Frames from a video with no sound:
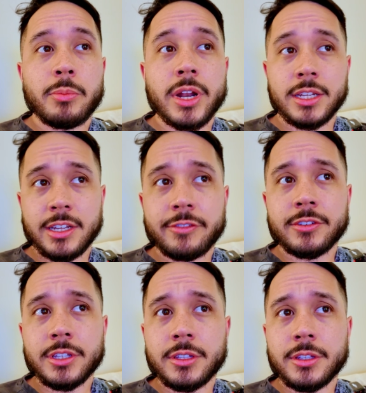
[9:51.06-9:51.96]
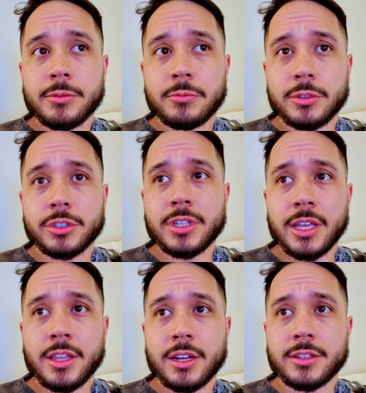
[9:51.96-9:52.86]
But I definitely will
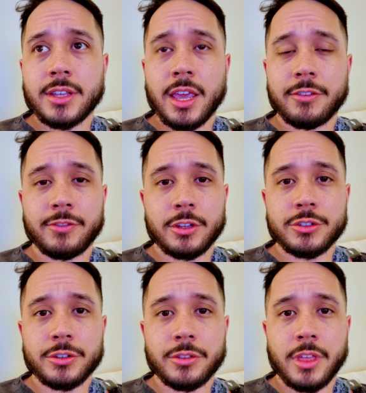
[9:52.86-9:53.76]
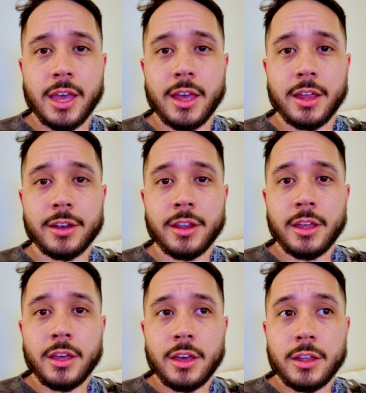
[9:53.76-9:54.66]
say that it's a feature that
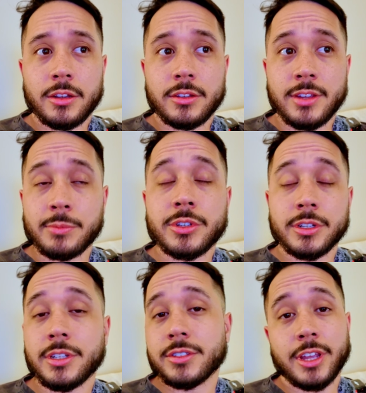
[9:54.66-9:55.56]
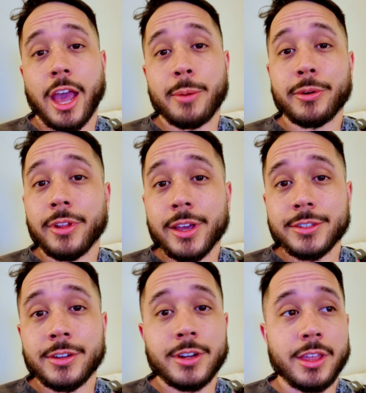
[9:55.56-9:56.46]
Samsung needs to
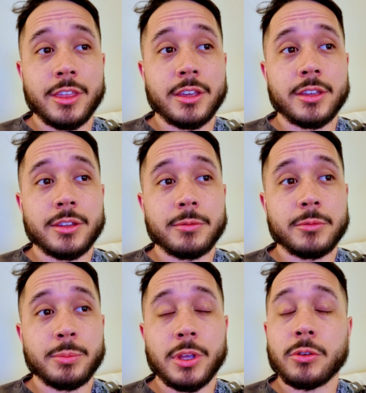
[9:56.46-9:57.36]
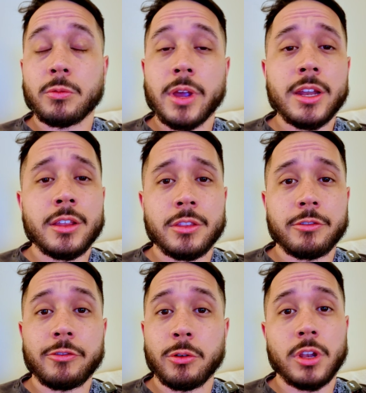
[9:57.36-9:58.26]
capitalize on. I think it would be great in the
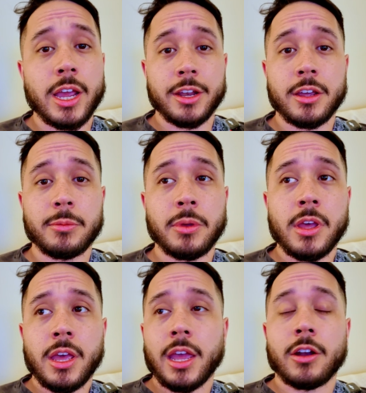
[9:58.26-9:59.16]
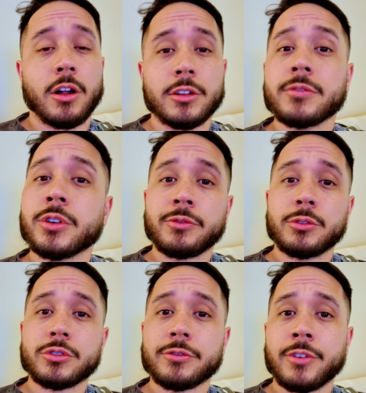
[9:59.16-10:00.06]
full lineup in all of their
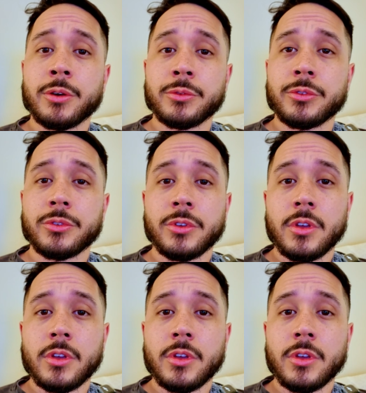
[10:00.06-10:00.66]
future phones.